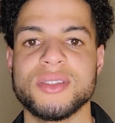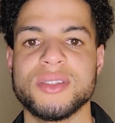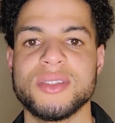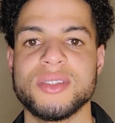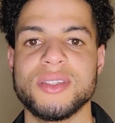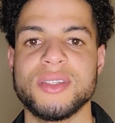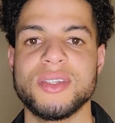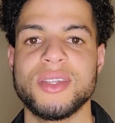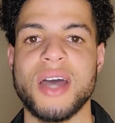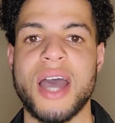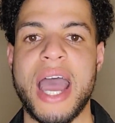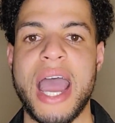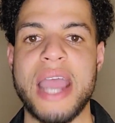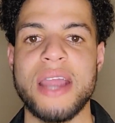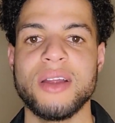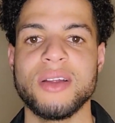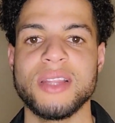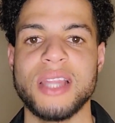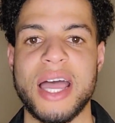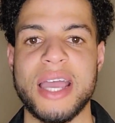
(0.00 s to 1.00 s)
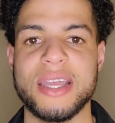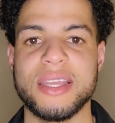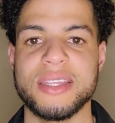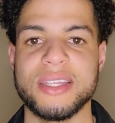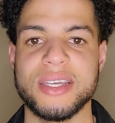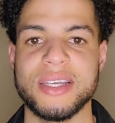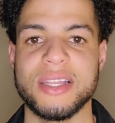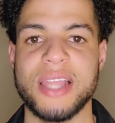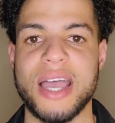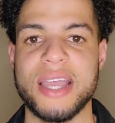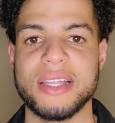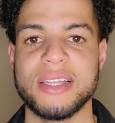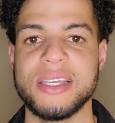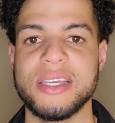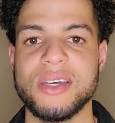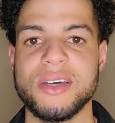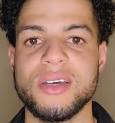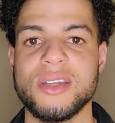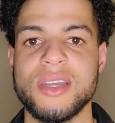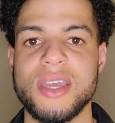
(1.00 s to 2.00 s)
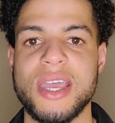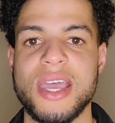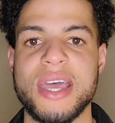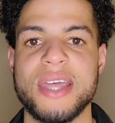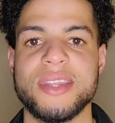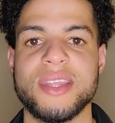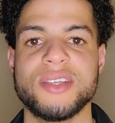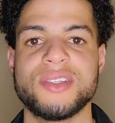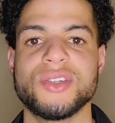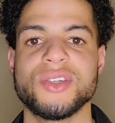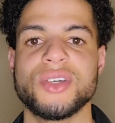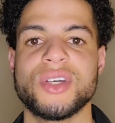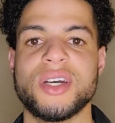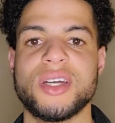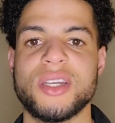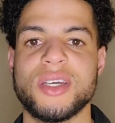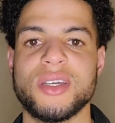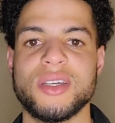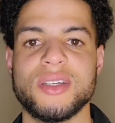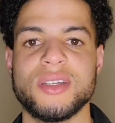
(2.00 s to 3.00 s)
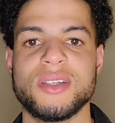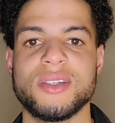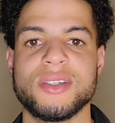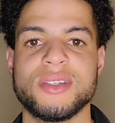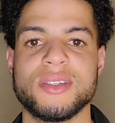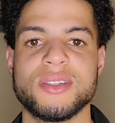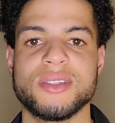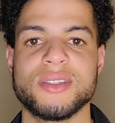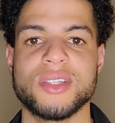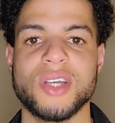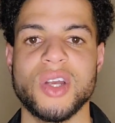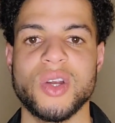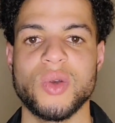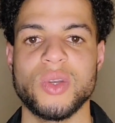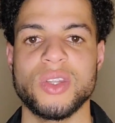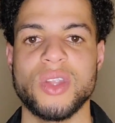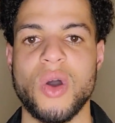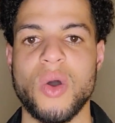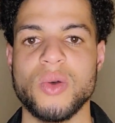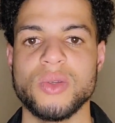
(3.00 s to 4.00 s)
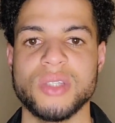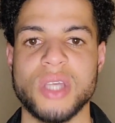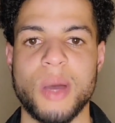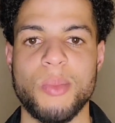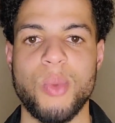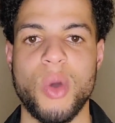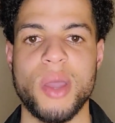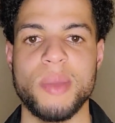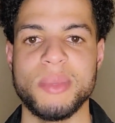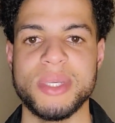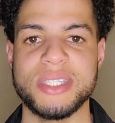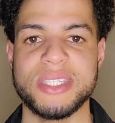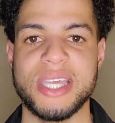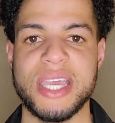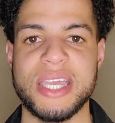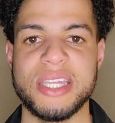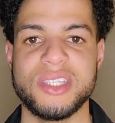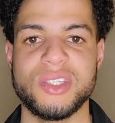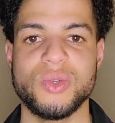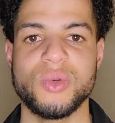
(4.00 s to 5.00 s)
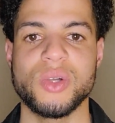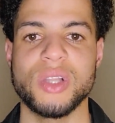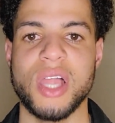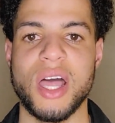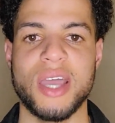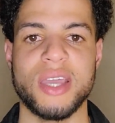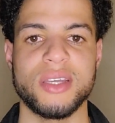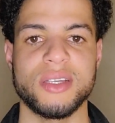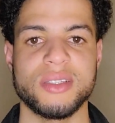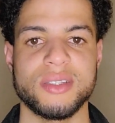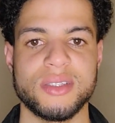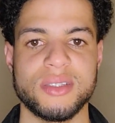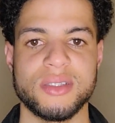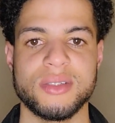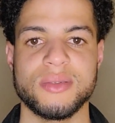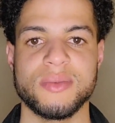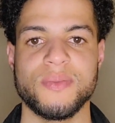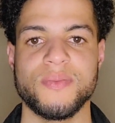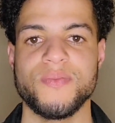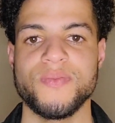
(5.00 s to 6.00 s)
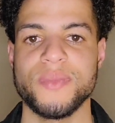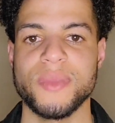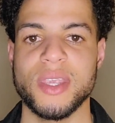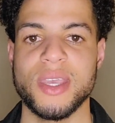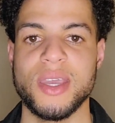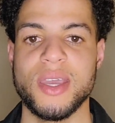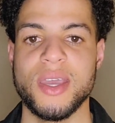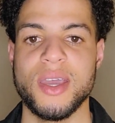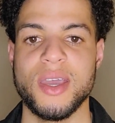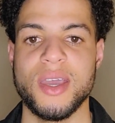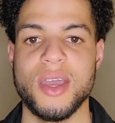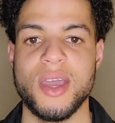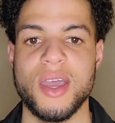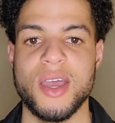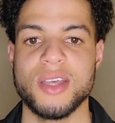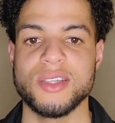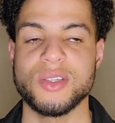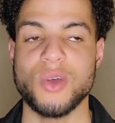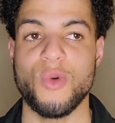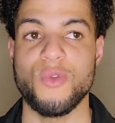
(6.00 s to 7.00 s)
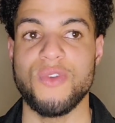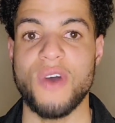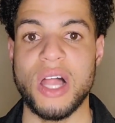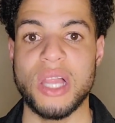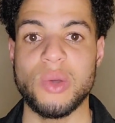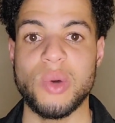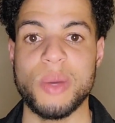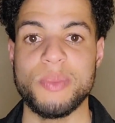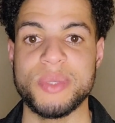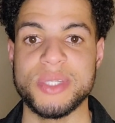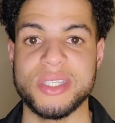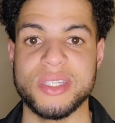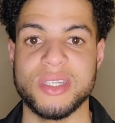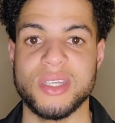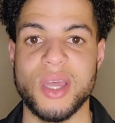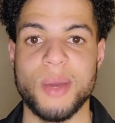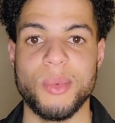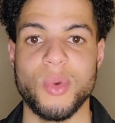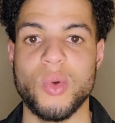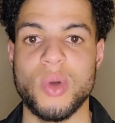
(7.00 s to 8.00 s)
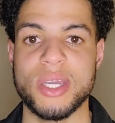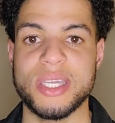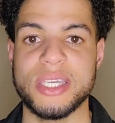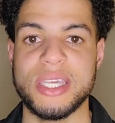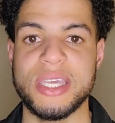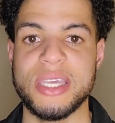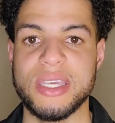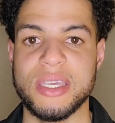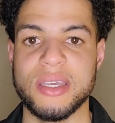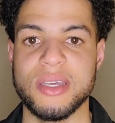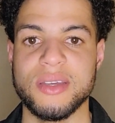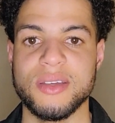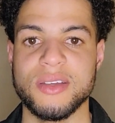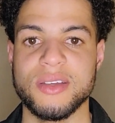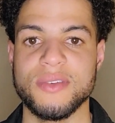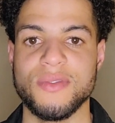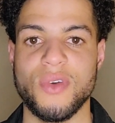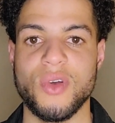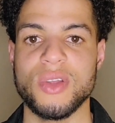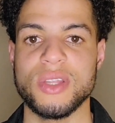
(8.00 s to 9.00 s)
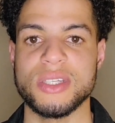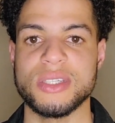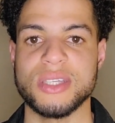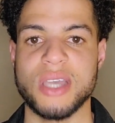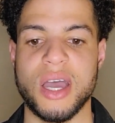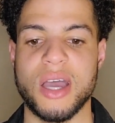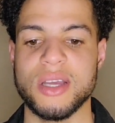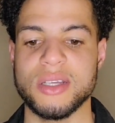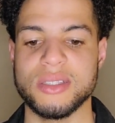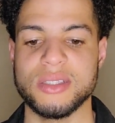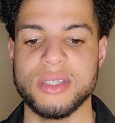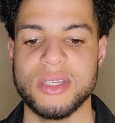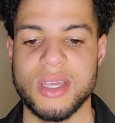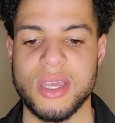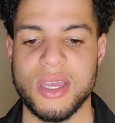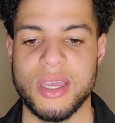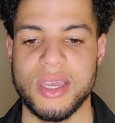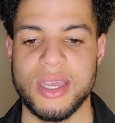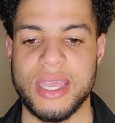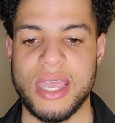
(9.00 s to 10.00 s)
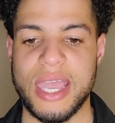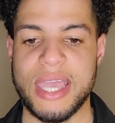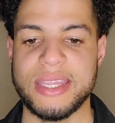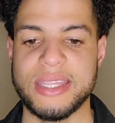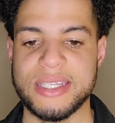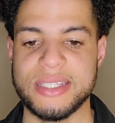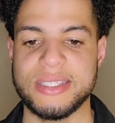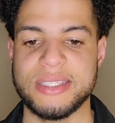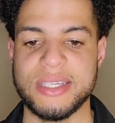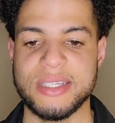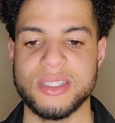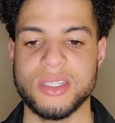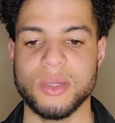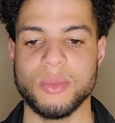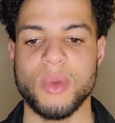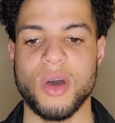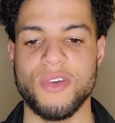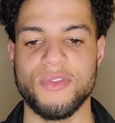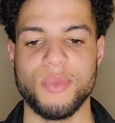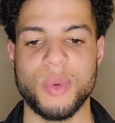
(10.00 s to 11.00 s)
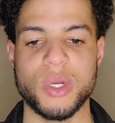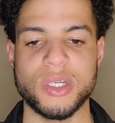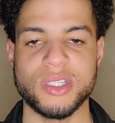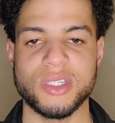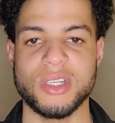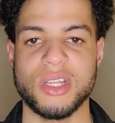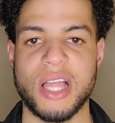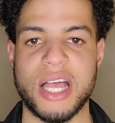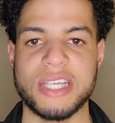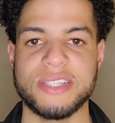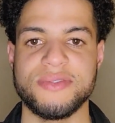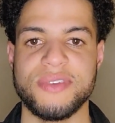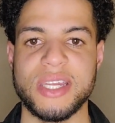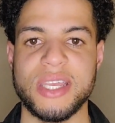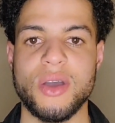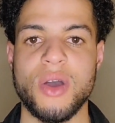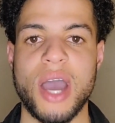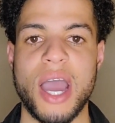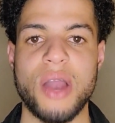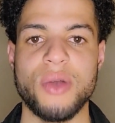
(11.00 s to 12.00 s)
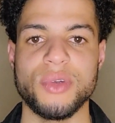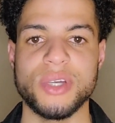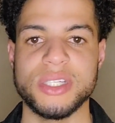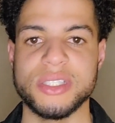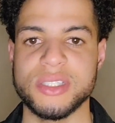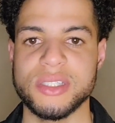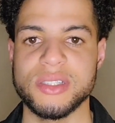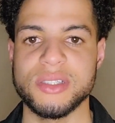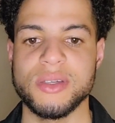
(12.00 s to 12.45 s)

the higher like the likelihood that you're going to turn those appointments into clients. So follow up is the number one key for this guys in this system of personalized video outreach.